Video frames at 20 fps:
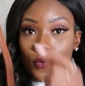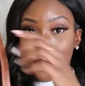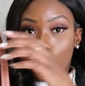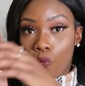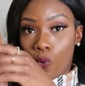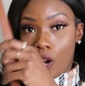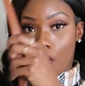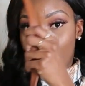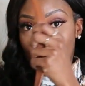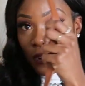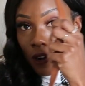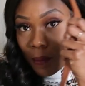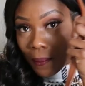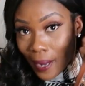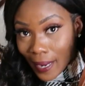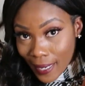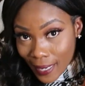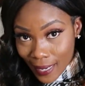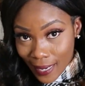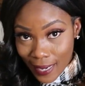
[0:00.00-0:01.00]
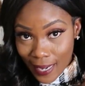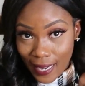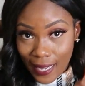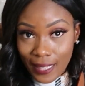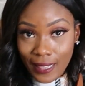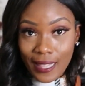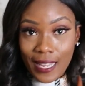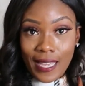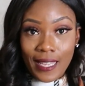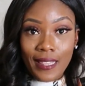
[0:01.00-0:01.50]
wear it on my
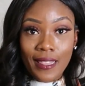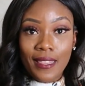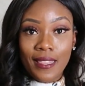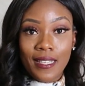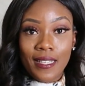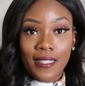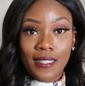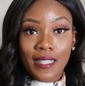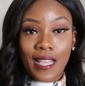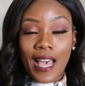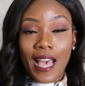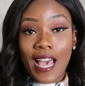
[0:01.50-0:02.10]
neck like this.